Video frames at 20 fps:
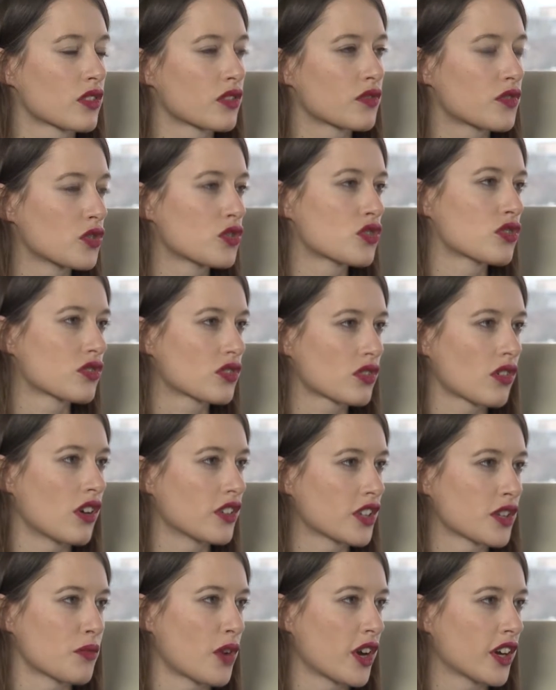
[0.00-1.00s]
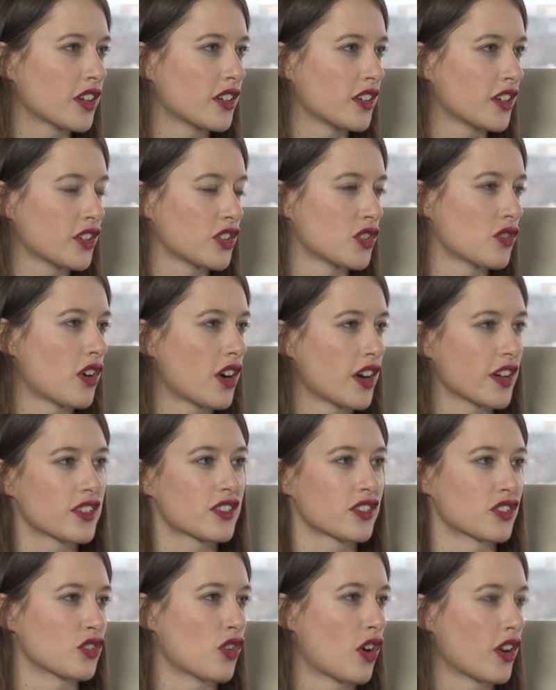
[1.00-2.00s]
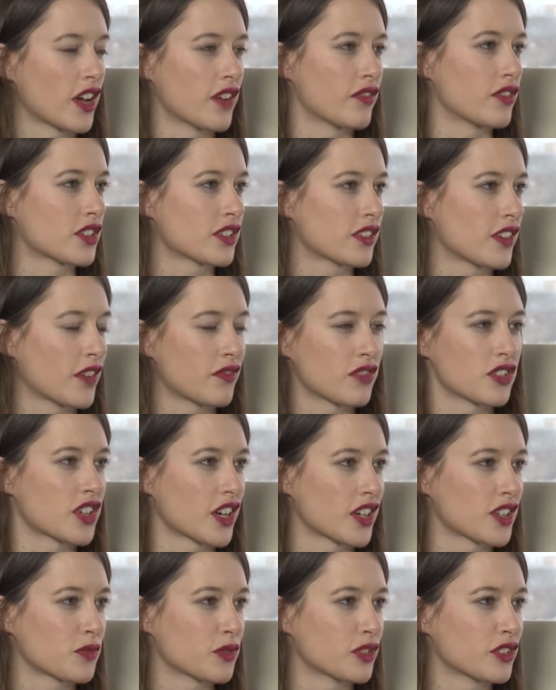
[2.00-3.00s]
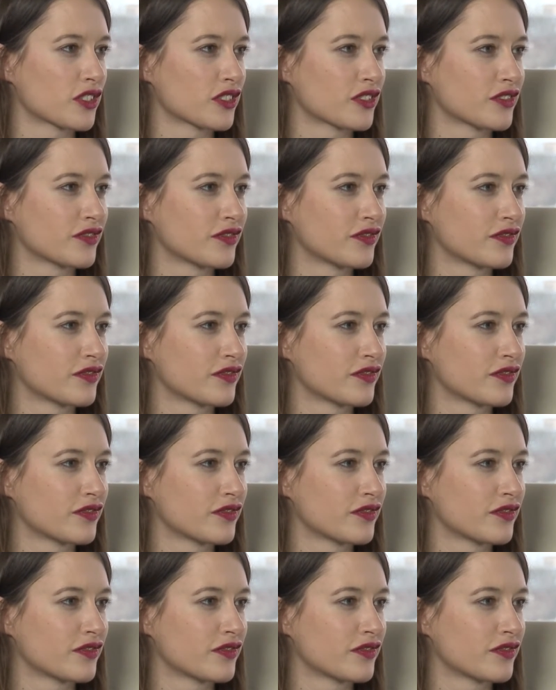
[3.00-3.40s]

So the future is content marketing in your eyes and not advertisement?